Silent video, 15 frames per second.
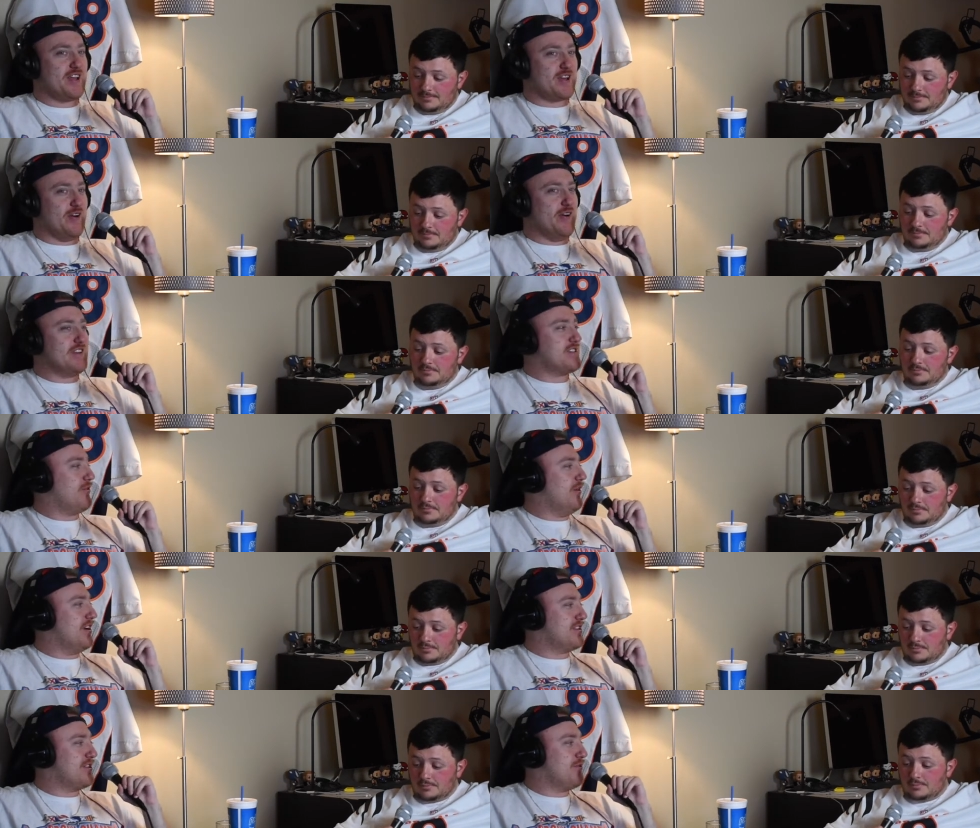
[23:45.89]
Speaker 1: going to
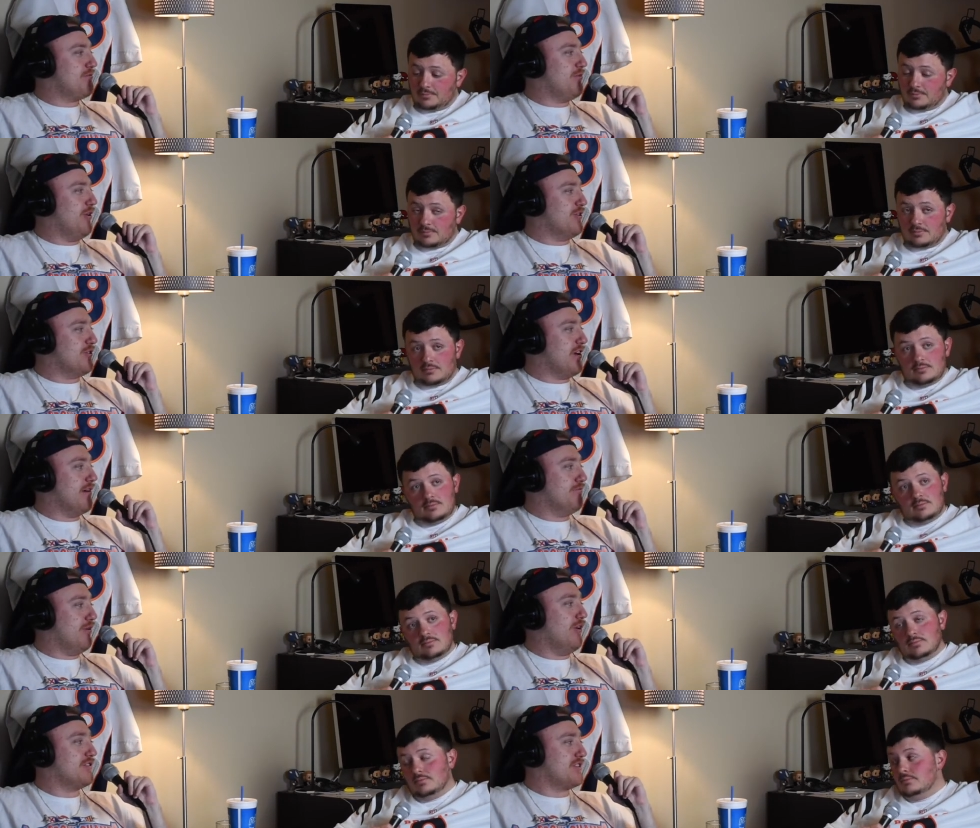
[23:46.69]
win a Super Bowl, and you
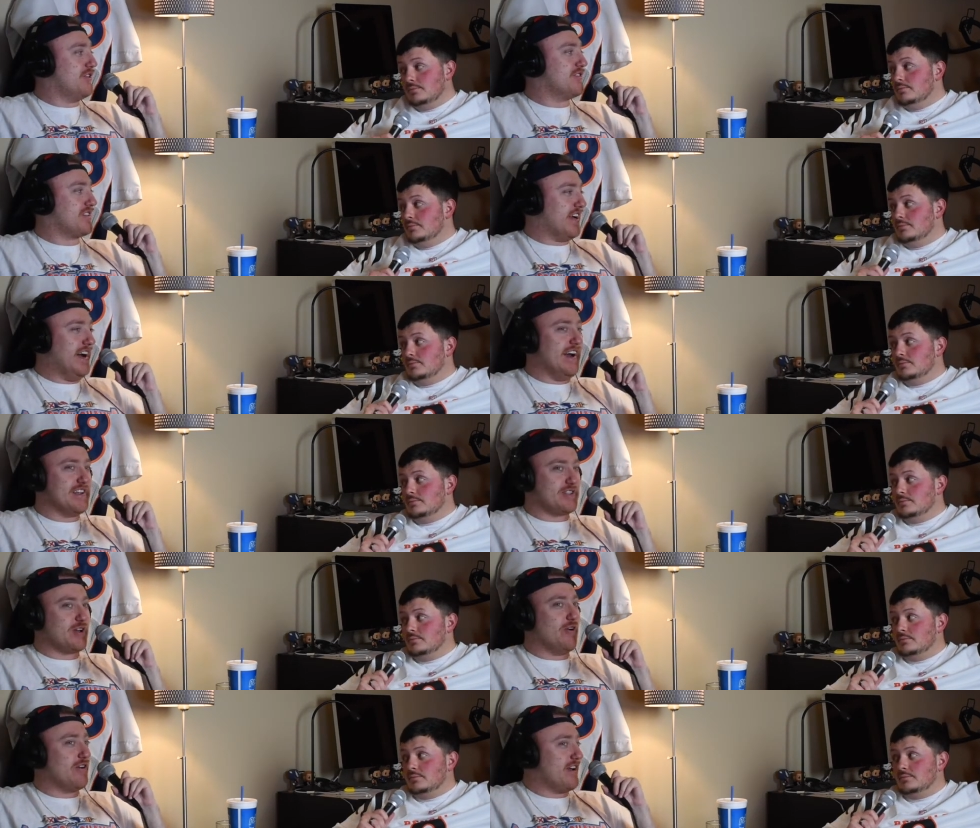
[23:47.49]
have both those
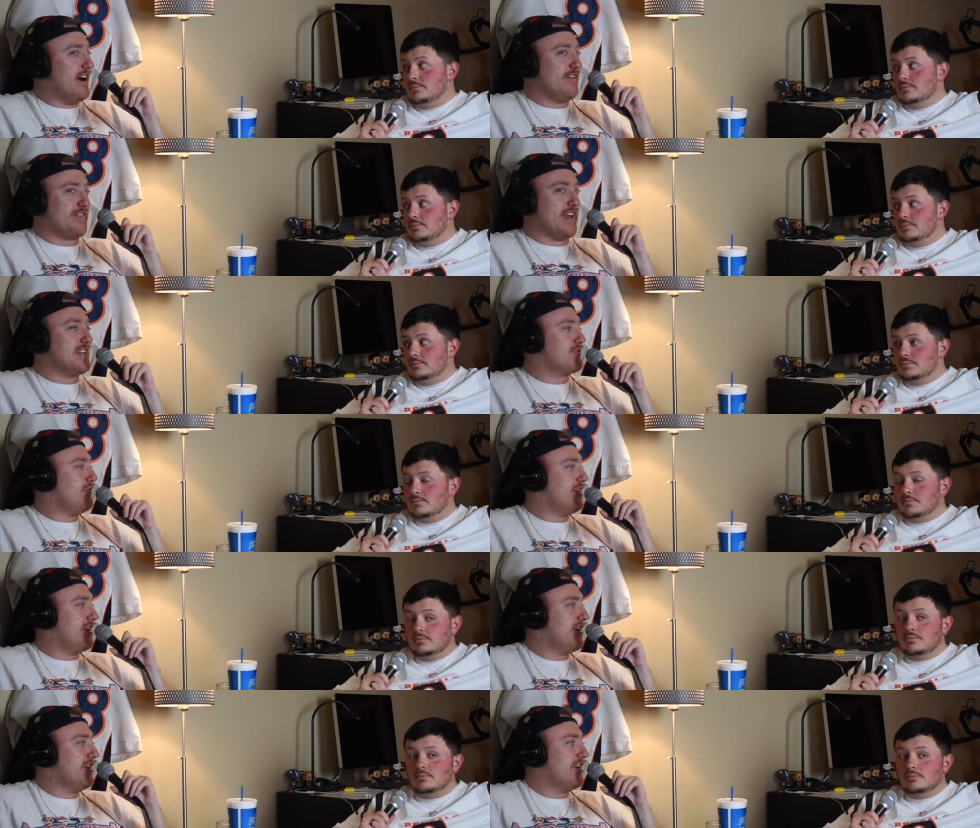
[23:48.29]
guys going off against
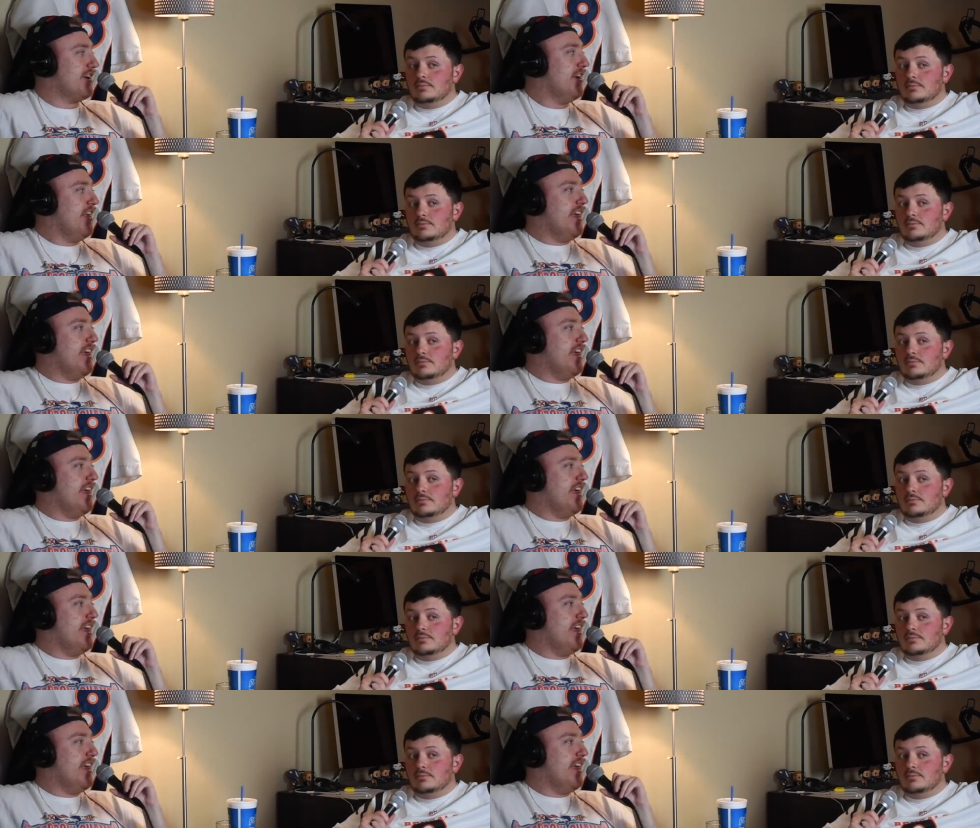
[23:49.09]
one another.